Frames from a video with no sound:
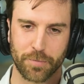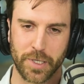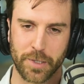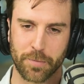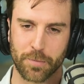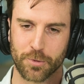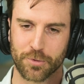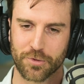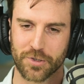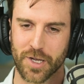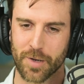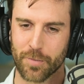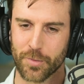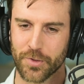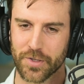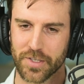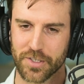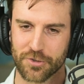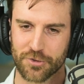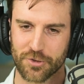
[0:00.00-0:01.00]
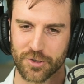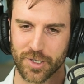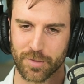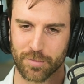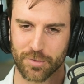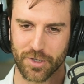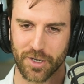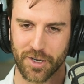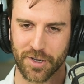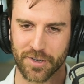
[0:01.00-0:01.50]
people to come on these
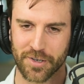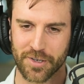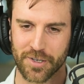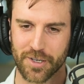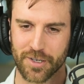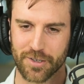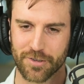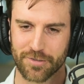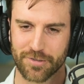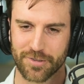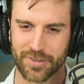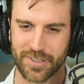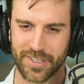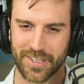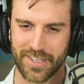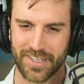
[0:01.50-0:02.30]
trips hard enough.